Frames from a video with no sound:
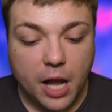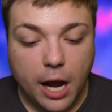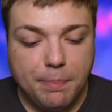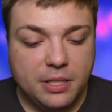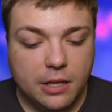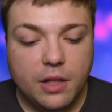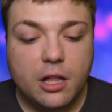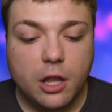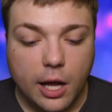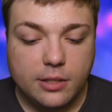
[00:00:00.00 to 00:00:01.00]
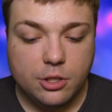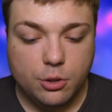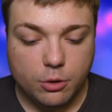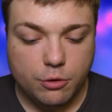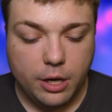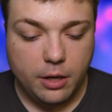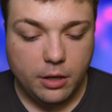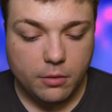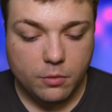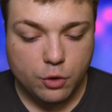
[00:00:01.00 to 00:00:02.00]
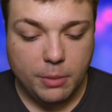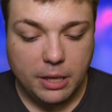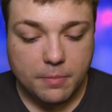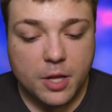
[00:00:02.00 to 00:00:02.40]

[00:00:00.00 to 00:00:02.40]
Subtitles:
opposite of the closet you're trimming.